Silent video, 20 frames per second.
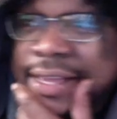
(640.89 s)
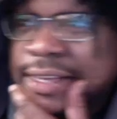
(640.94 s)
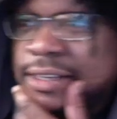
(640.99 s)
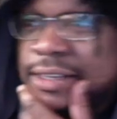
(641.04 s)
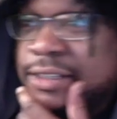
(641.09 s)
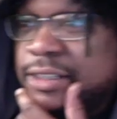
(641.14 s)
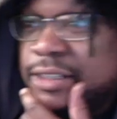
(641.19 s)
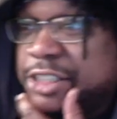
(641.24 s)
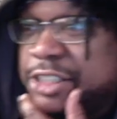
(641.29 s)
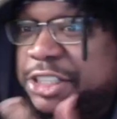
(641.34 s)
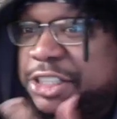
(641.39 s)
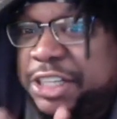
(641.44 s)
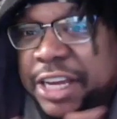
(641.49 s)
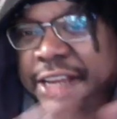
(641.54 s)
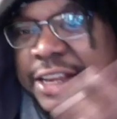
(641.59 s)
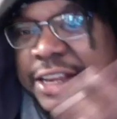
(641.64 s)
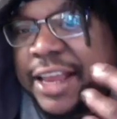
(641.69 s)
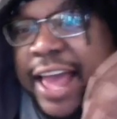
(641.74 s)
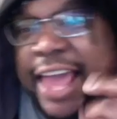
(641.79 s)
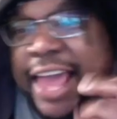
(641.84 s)

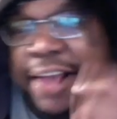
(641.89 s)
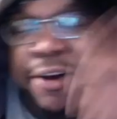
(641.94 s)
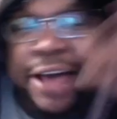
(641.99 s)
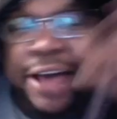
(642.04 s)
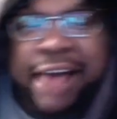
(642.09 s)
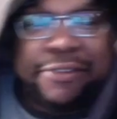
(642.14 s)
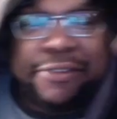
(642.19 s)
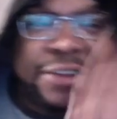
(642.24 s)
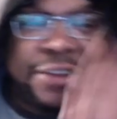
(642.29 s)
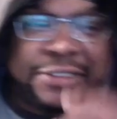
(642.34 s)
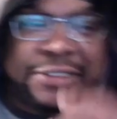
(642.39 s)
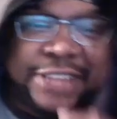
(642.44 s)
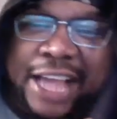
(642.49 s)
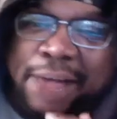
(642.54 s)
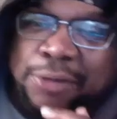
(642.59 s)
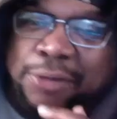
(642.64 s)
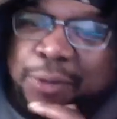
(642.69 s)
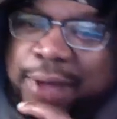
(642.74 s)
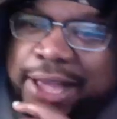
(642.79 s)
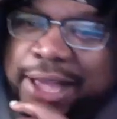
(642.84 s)
shit, and I ain't gonna have enough
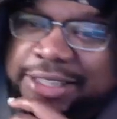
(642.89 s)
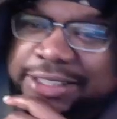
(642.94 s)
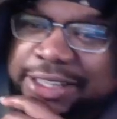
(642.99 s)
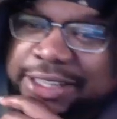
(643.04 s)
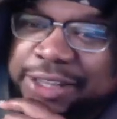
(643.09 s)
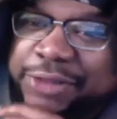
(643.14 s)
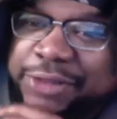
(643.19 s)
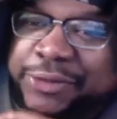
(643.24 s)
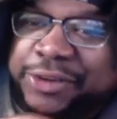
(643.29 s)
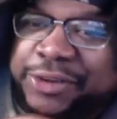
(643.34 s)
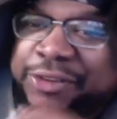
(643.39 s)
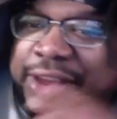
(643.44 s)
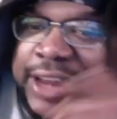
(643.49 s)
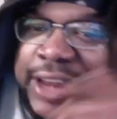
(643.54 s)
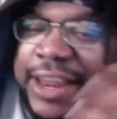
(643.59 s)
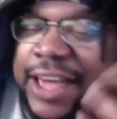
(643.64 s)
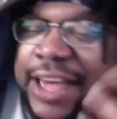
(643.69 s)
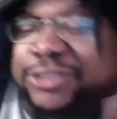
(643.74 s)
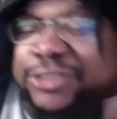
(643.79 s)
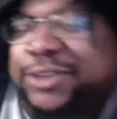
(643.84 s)
time to watch the other one right
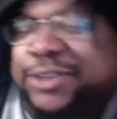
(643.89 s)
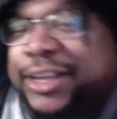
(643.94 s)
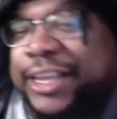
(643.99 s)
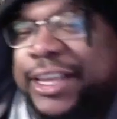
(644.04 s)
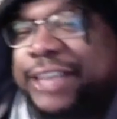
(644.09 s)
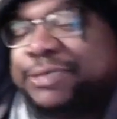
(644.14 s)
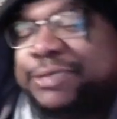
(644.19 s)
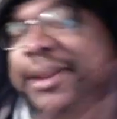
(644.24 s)
now, so I guess we're gonna